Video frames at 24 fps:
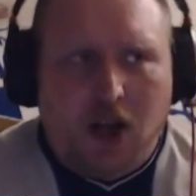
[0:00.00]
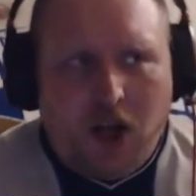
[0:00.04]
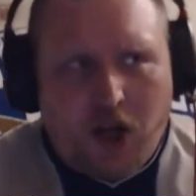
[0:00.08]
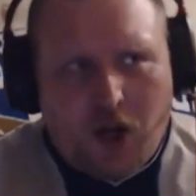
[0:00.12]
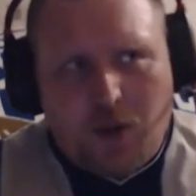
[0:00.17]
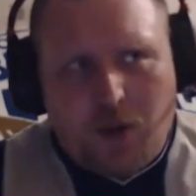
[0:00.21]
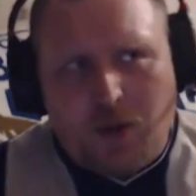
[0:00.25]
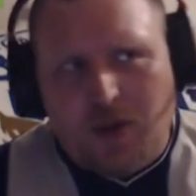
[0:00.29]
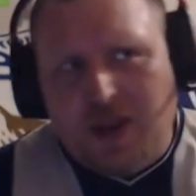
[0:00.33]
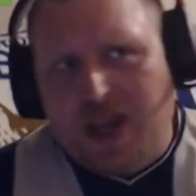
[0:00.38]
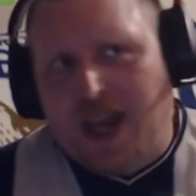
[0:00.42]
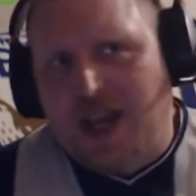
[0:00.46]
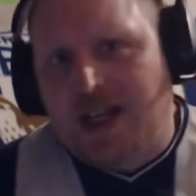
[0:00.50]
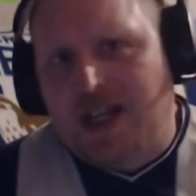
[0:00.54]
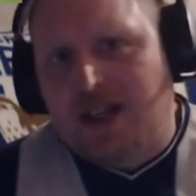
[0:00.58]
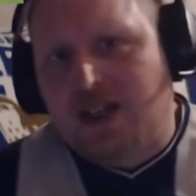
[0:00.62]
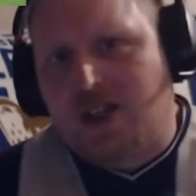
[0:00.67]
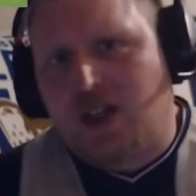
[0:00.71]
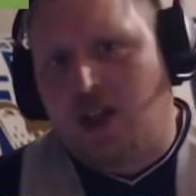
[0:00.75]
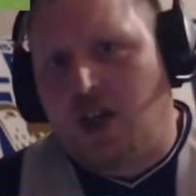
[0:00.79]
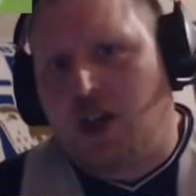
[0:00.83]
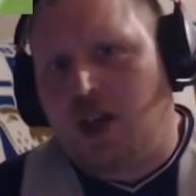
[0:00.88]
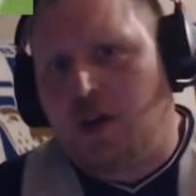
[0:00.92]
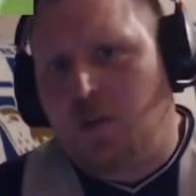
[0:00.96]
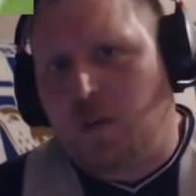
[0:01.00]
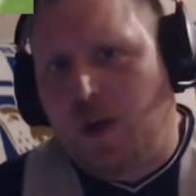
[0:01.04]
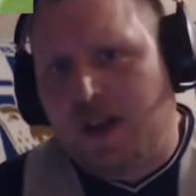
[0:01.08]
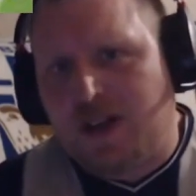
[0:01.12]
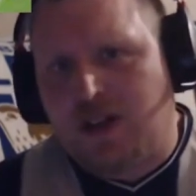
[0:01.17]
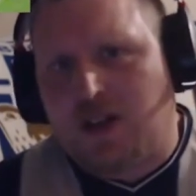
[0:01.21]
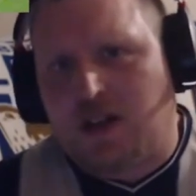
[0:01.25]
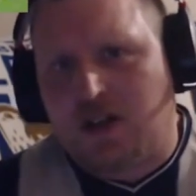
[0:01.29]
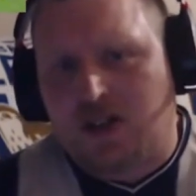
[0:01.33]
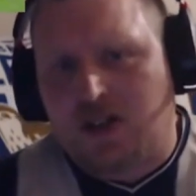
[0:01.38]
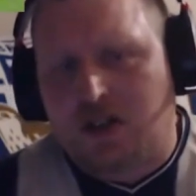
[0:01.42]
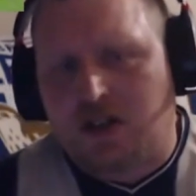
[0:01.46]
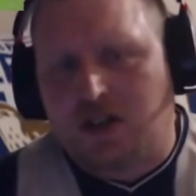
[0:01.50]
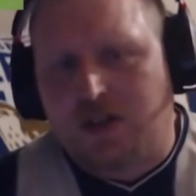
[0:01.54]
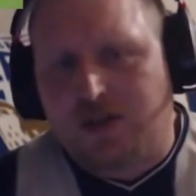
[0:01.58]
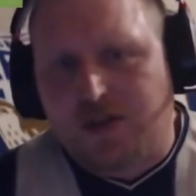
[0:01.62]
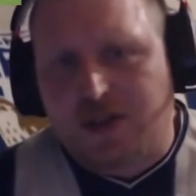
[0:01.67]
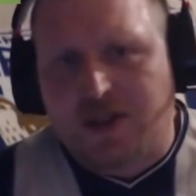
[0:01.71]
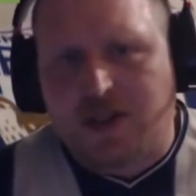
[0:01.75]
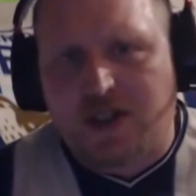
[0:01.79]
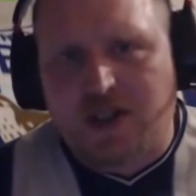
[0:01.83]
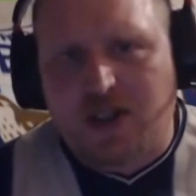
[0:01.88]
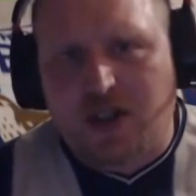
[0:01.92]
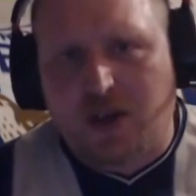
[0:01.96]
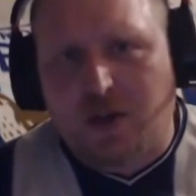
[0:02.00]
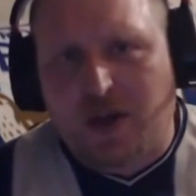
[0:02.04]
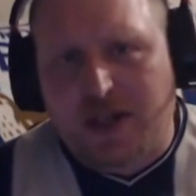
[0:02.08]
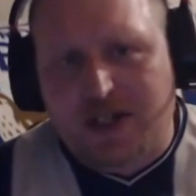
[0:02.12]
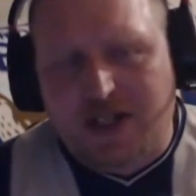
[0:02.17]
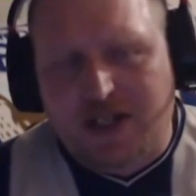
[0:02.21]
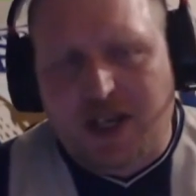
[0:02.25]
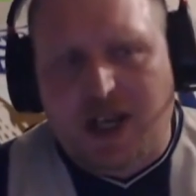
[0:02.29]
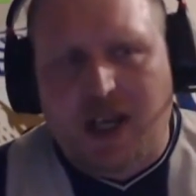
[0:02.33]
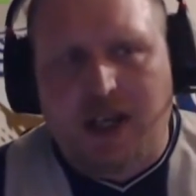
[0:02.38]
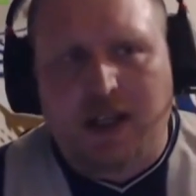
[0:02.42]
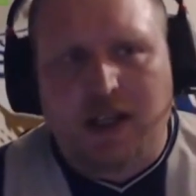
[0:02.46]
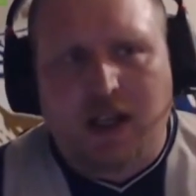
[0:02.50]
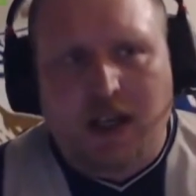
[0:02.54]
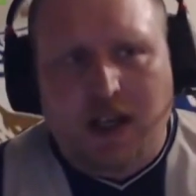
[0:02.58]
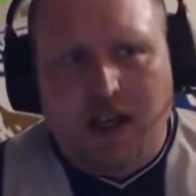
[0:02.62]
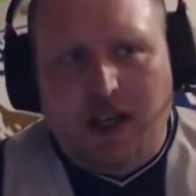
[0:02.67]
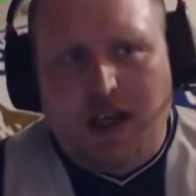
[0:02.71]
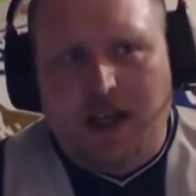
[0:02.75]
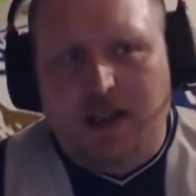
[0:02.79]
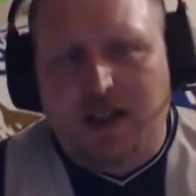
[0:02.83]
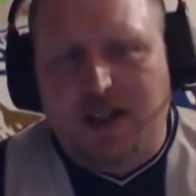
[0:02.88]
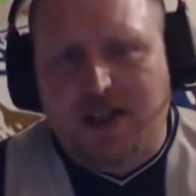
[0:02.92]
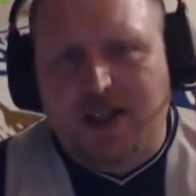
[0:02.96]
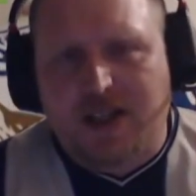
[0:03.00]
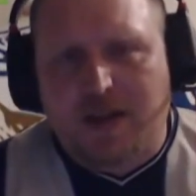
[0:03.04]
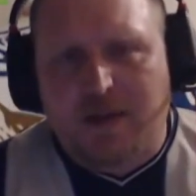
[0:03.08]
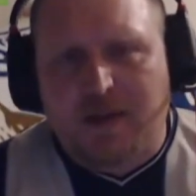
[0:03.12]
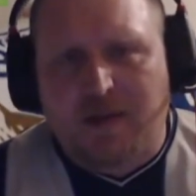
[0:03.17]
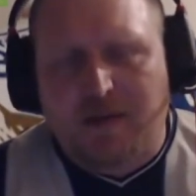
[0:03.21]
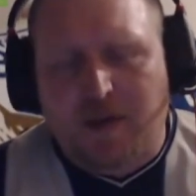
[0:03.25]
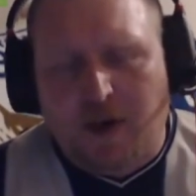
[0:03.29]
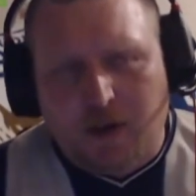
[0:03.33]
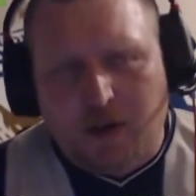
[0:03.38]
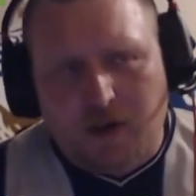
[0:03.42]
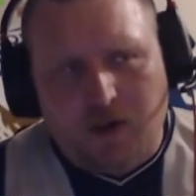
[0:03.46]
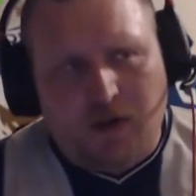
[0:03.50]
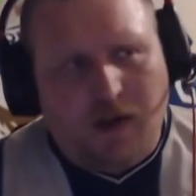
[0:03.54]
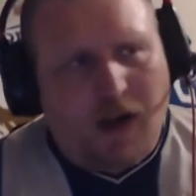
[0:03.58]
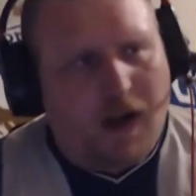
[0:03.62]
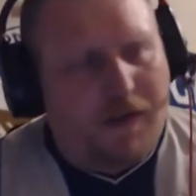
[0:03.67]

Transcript: who then in turn went on to lose to USA in the semi-final.